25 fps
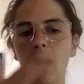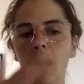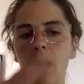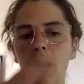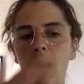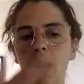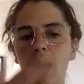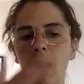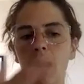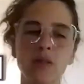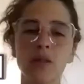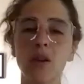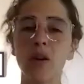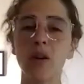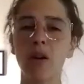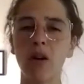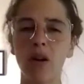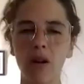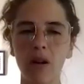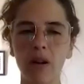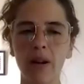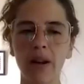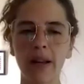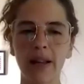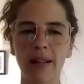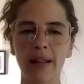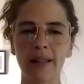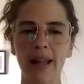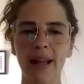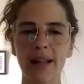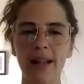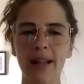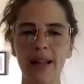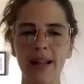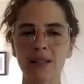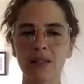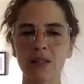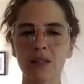of a puzzle,
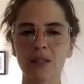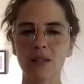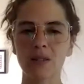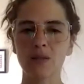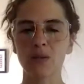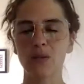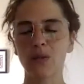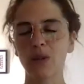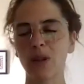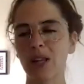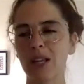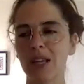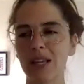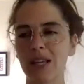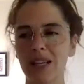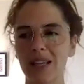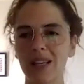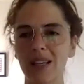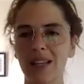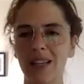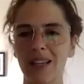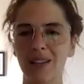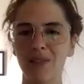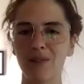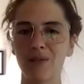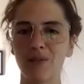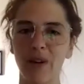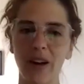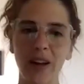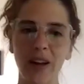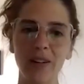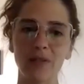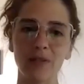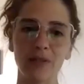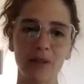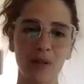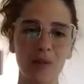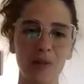and that's really
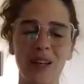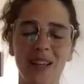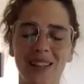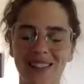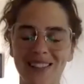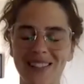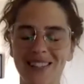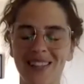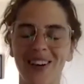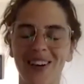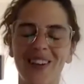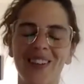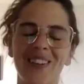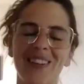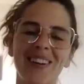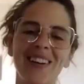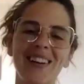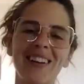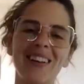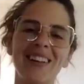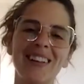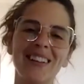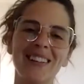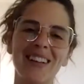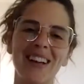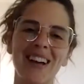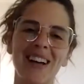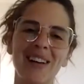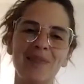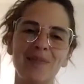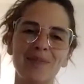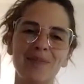fun for me. So yeah.